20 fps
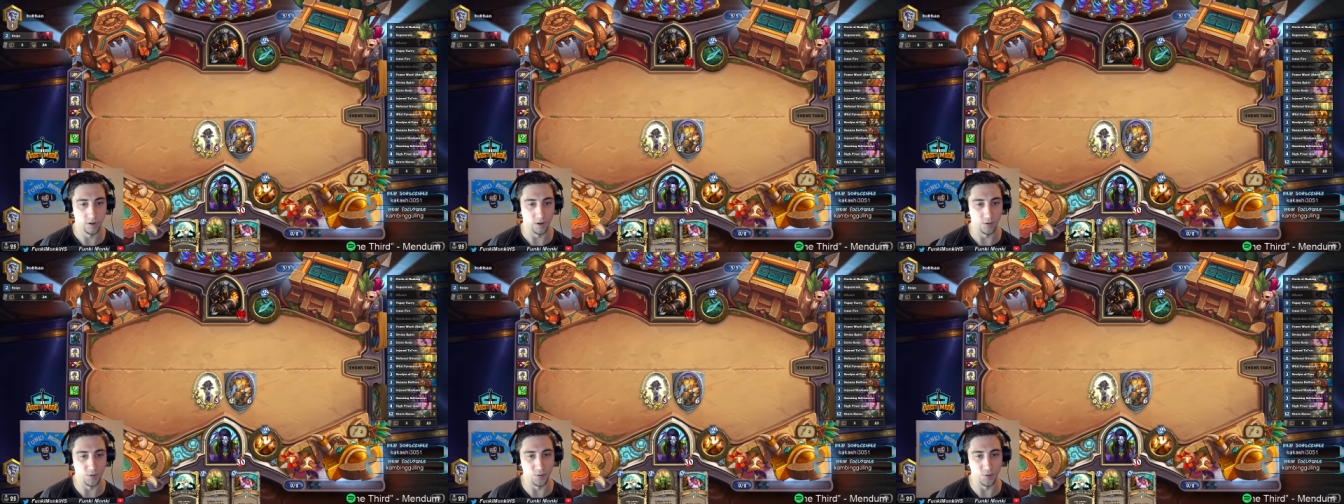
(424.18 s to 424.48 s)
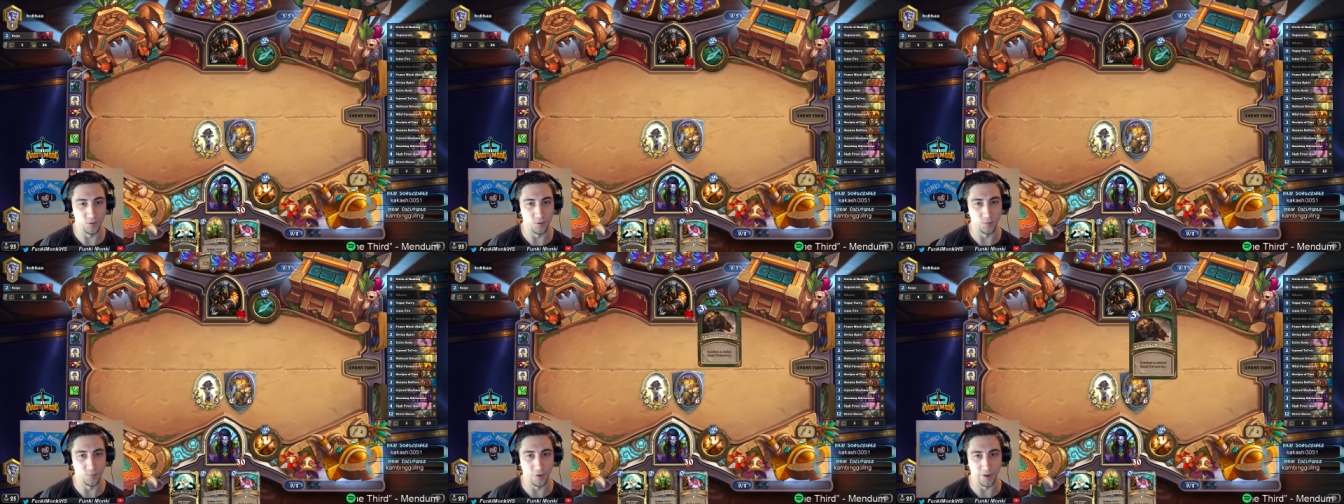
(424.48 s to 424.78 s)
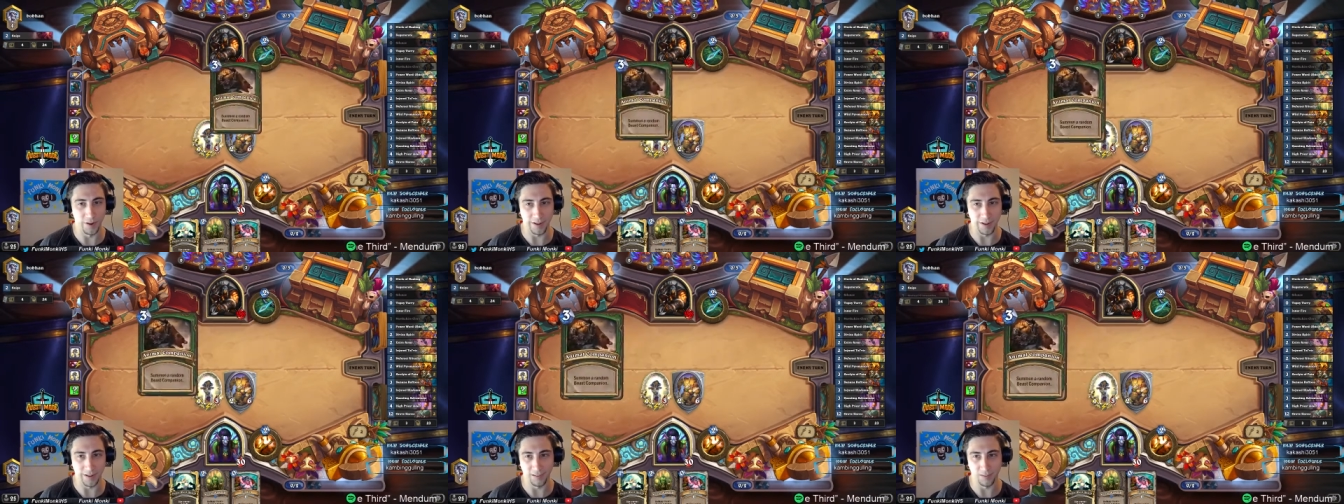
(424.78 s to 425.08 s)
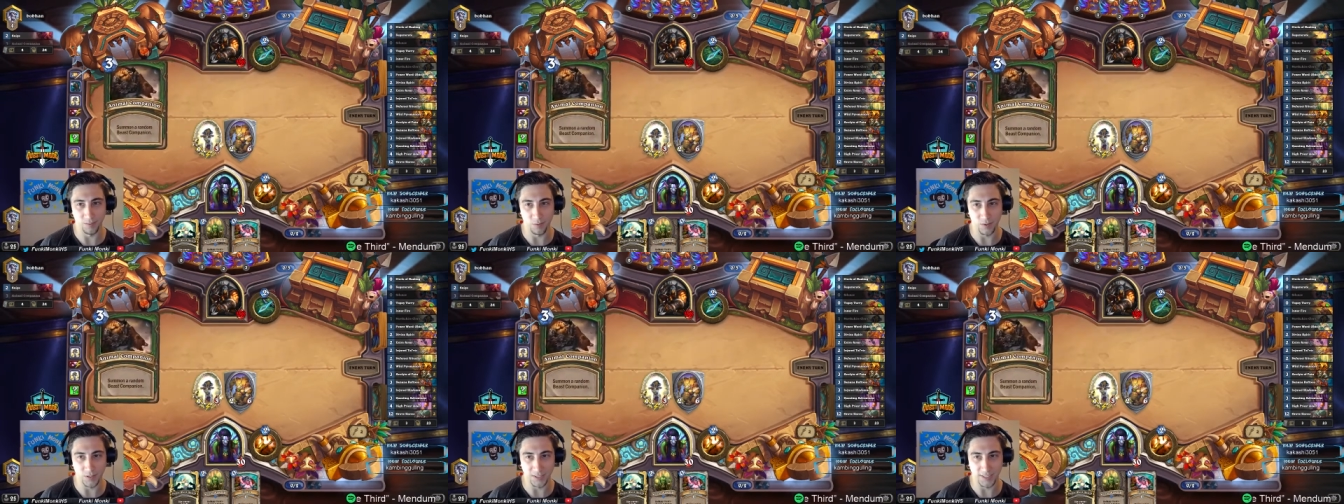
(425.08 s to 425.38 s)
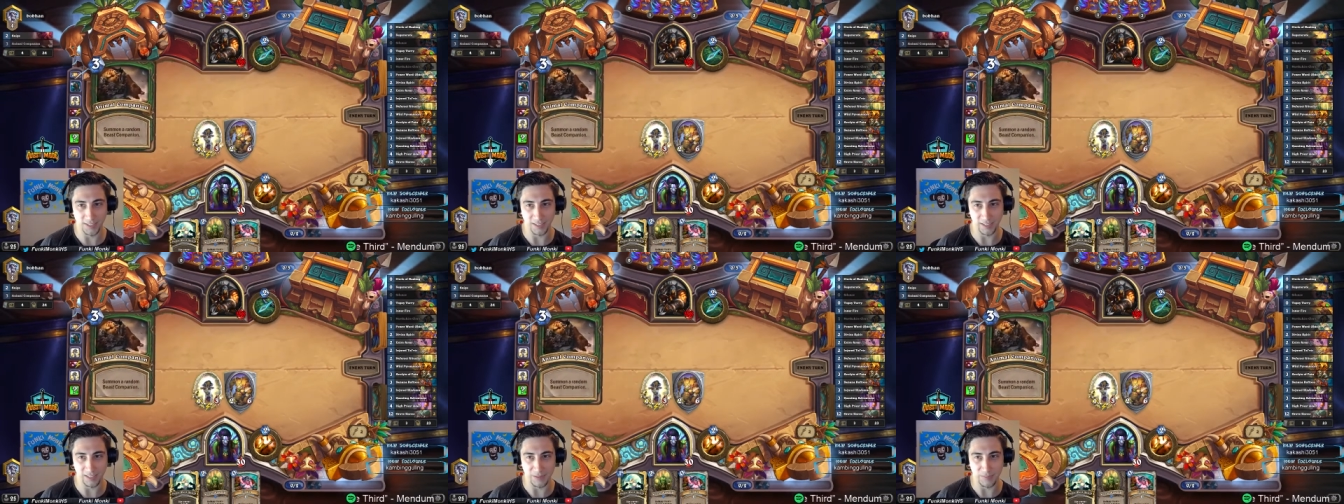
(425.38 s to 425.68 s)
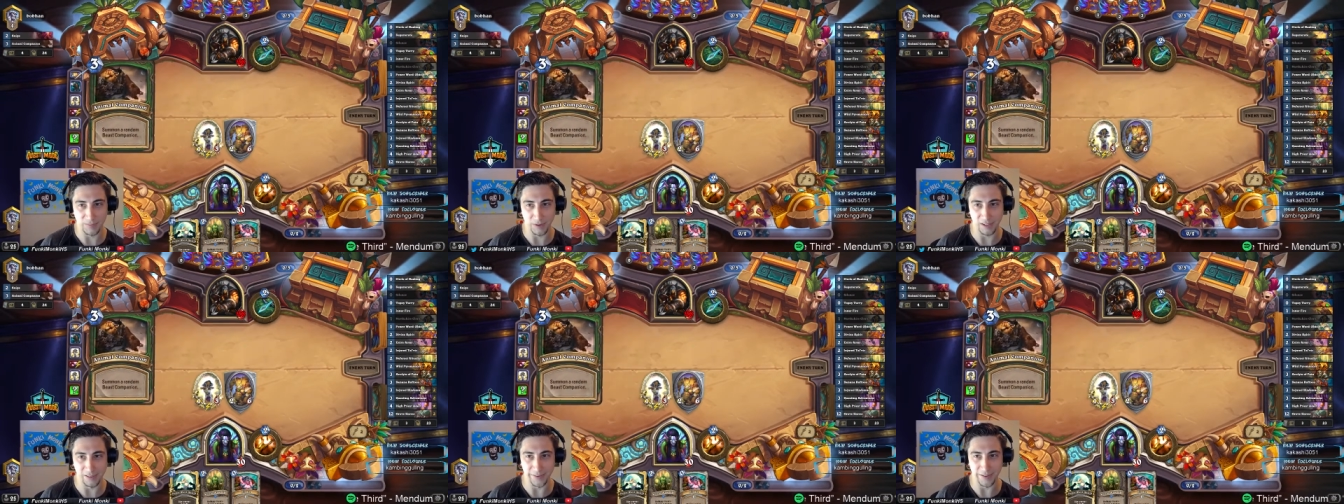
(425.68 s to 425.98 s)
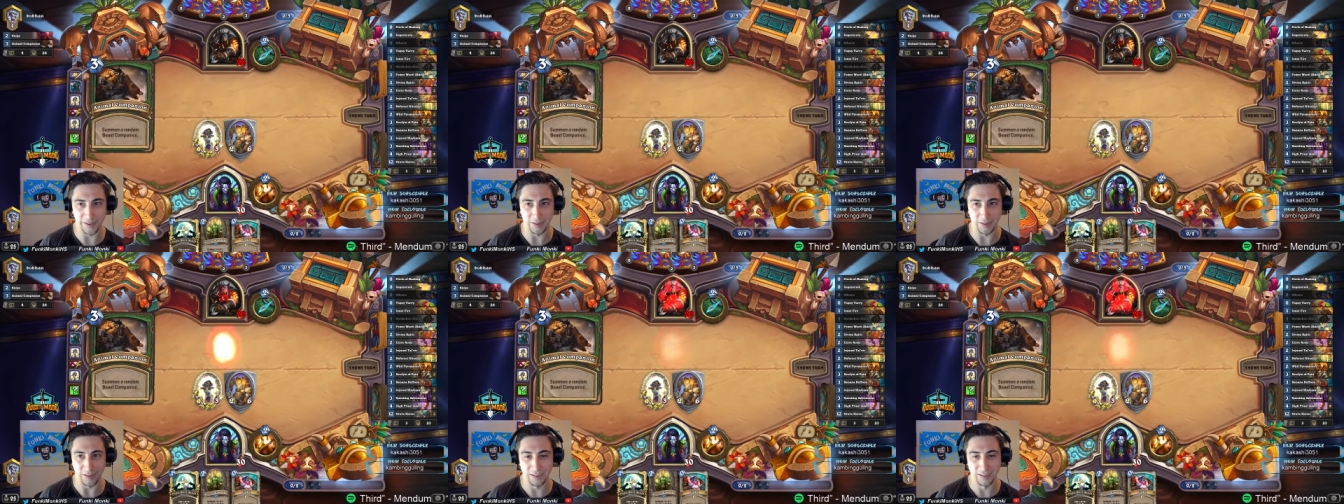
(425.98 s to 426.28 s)
Oh boy, what's this clip all
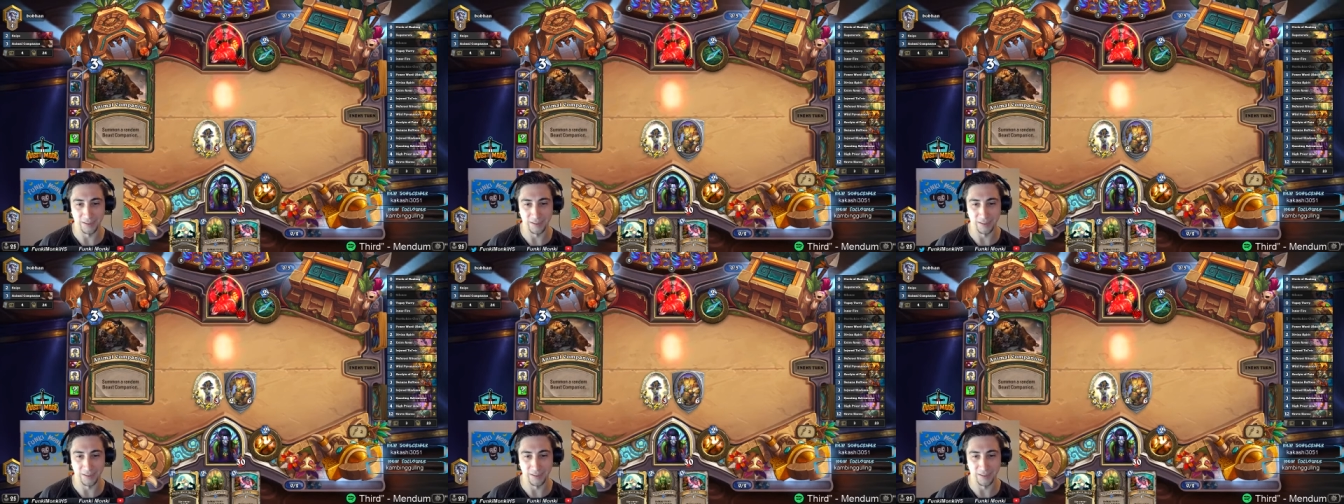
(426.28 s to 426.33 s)
about?